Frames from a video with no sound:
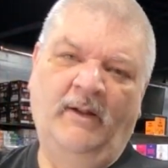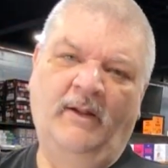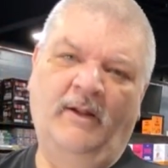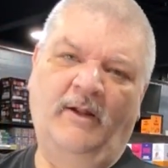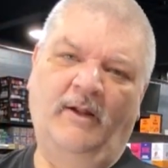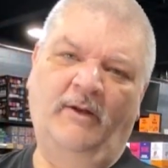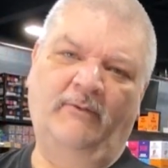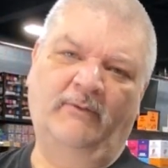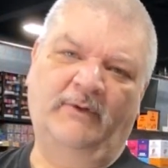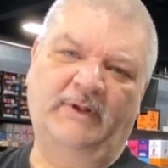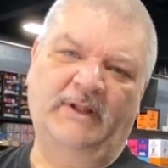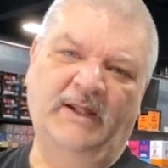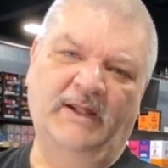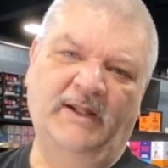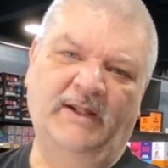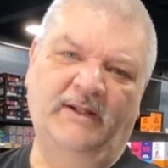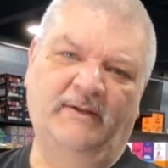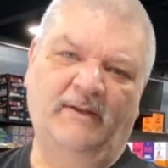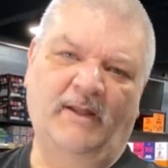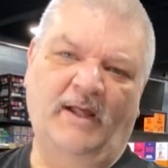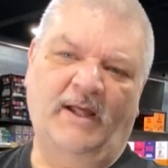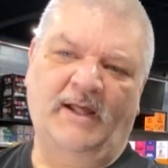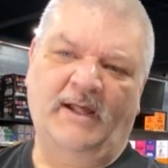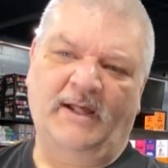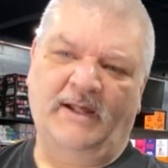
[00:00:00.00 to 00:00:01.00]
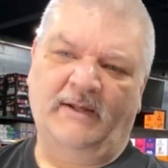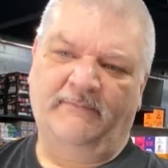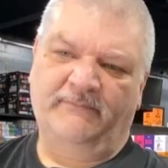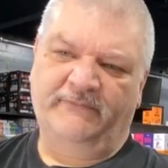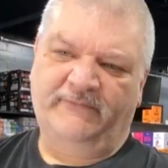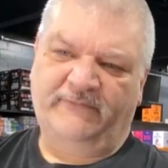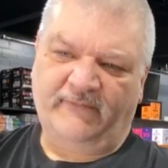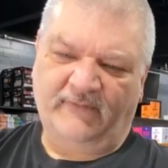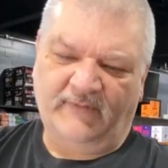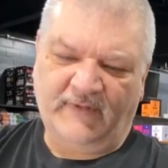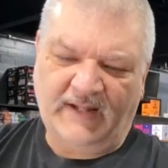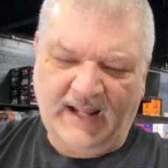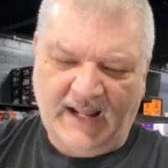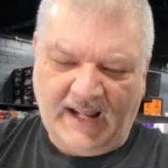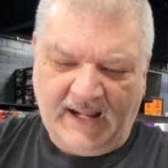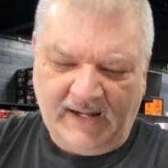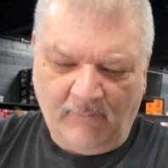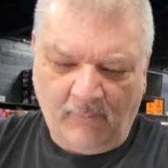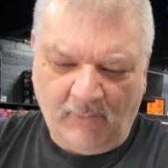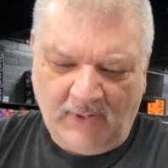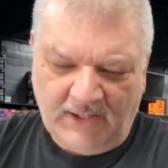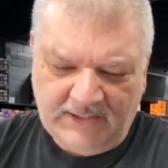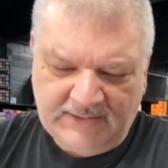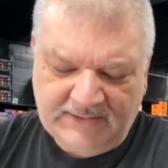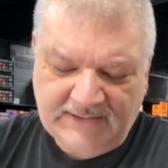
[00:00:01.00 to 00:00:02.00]
Okay, so that I
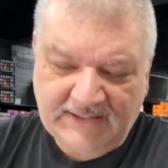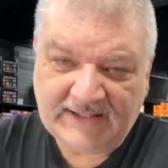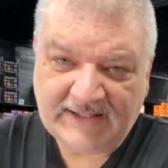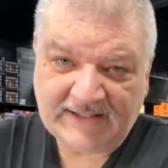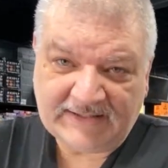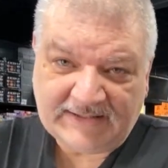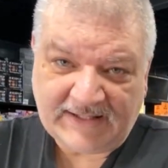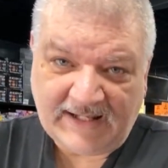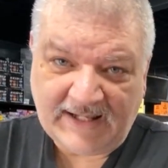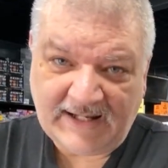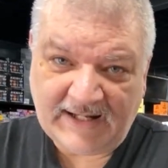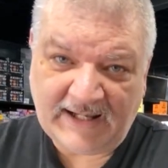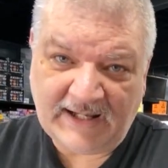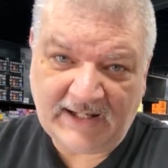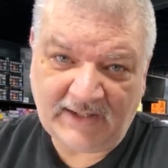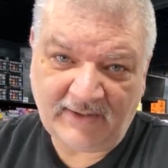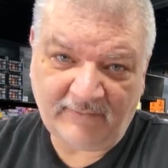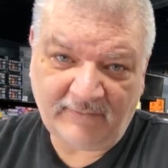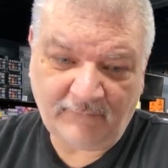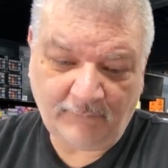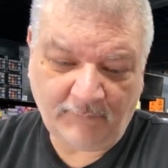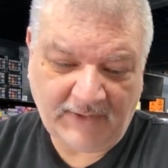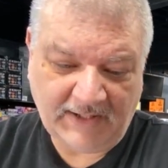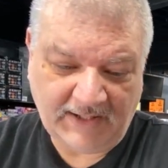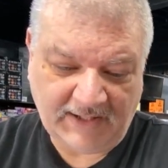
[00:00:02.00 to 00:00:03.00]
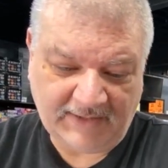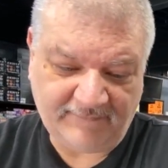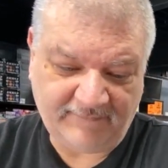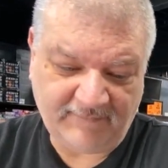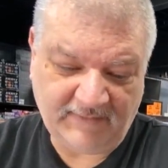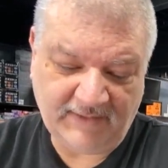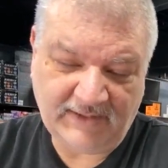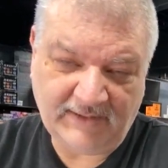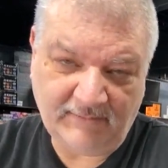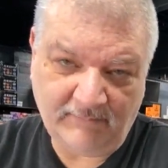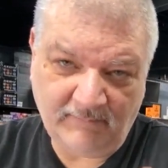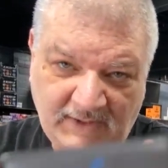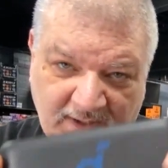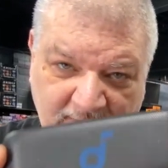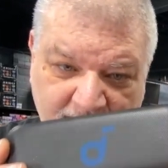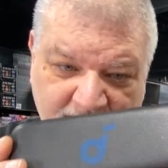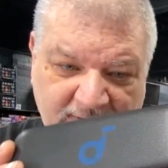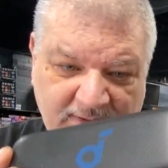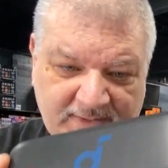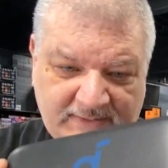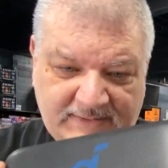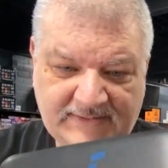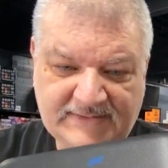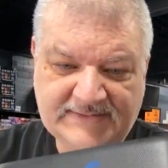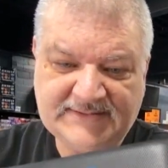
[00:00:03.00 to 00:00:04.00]
wanted to get that out of the way. I think it may be
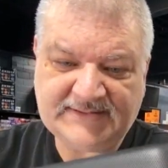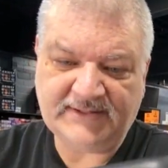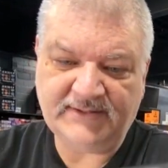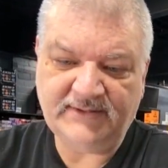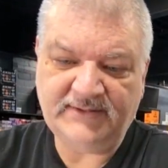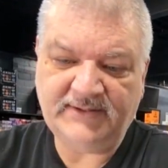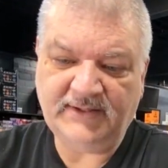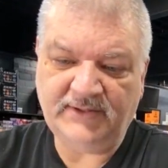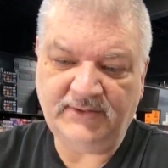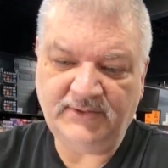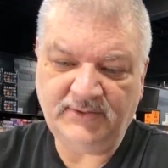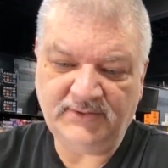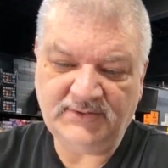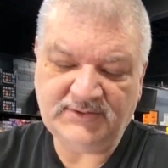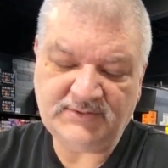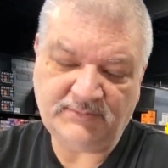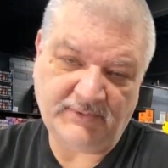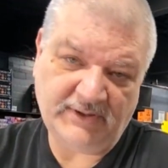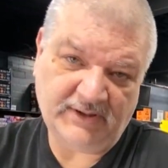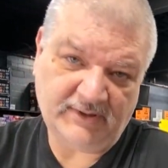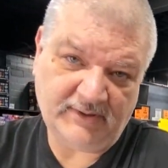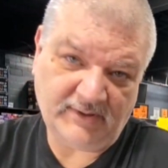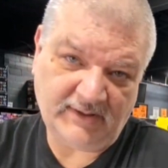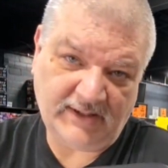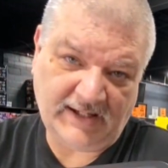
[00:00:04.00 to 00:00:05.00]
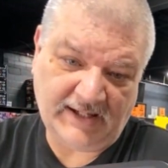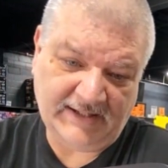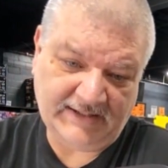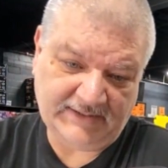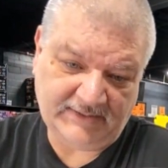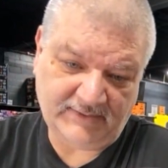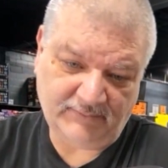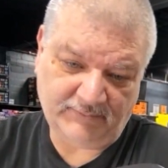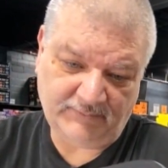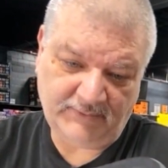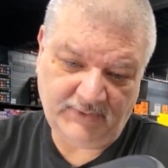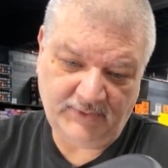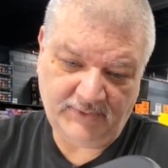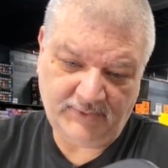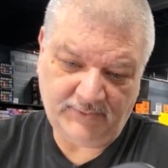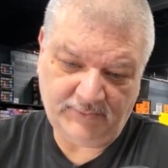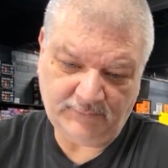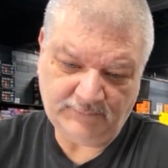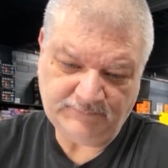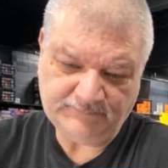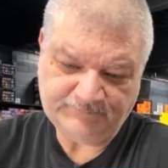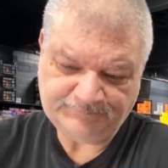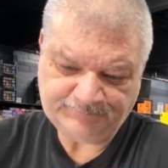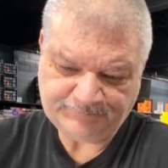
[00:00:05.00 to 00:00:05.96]
a discontinued speaker. I don't know,